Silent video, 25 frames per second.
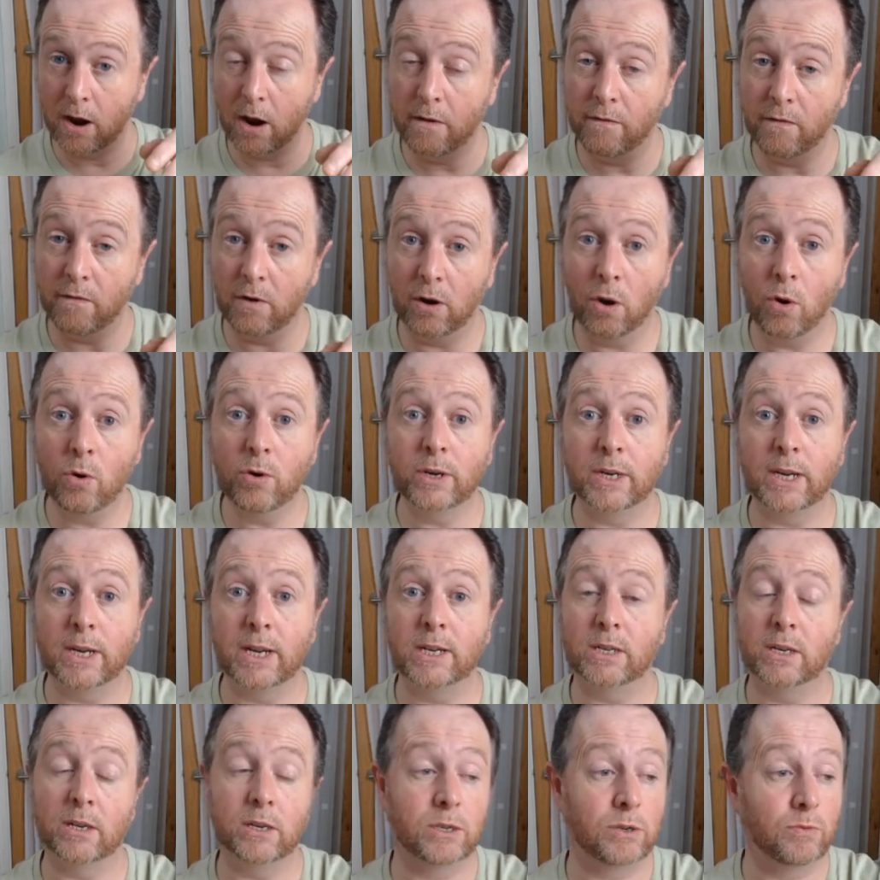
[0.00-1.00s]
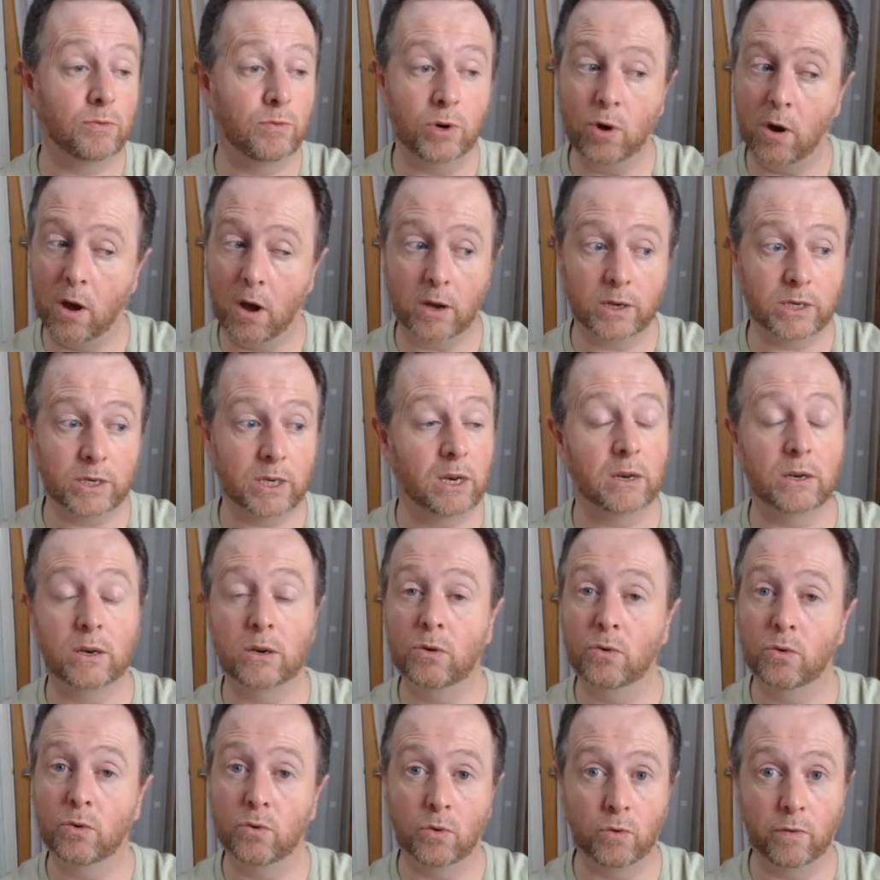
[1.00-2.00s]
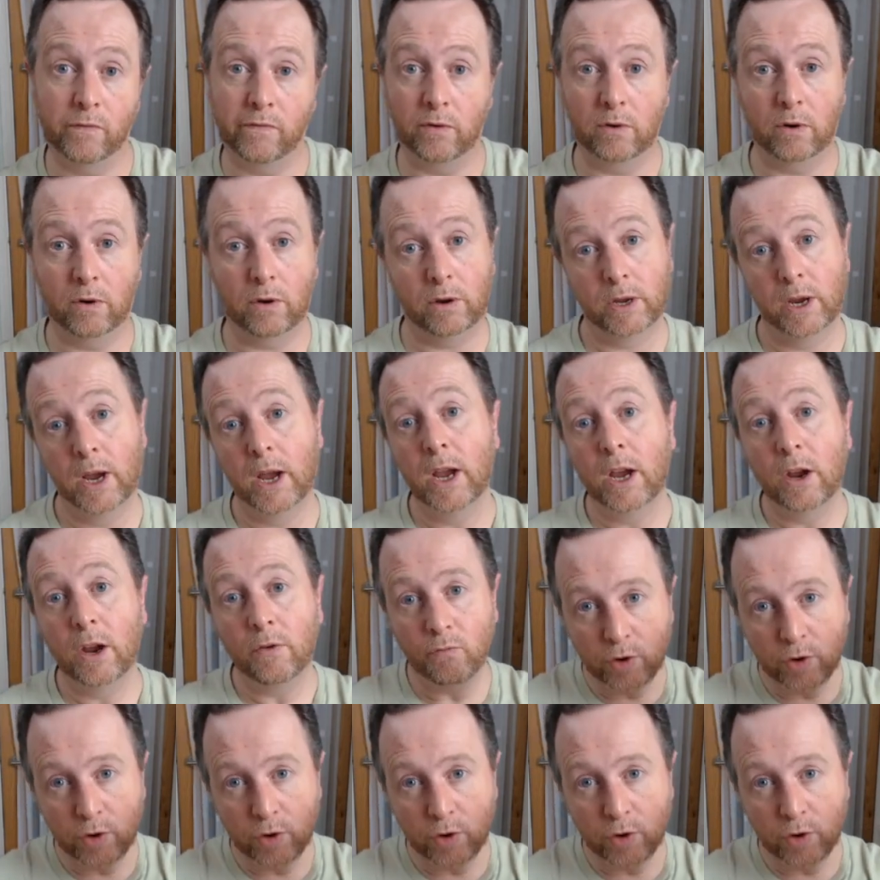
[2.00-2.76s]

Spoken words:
brake over a long distance. We're not asking it to do an awful lot.